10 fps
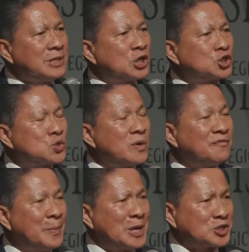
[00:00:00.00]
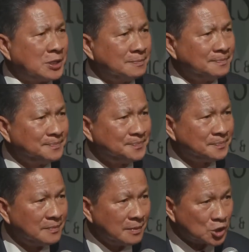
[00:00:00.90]
that is true information,
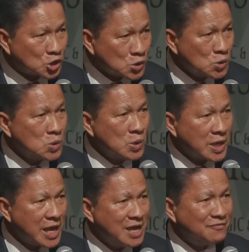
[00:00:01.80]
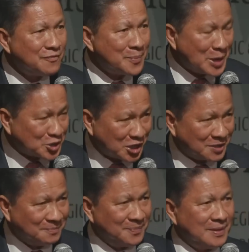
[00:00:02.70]
true information.